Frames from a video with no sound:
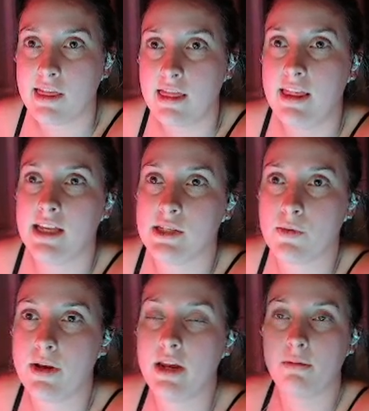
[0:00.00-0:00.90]
This
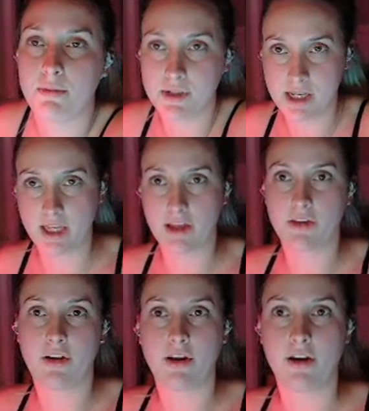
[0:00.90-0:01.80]
one in
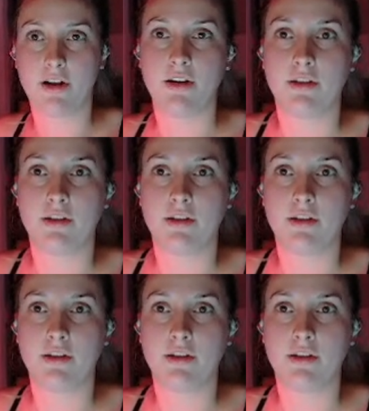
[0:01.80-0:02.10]
particular,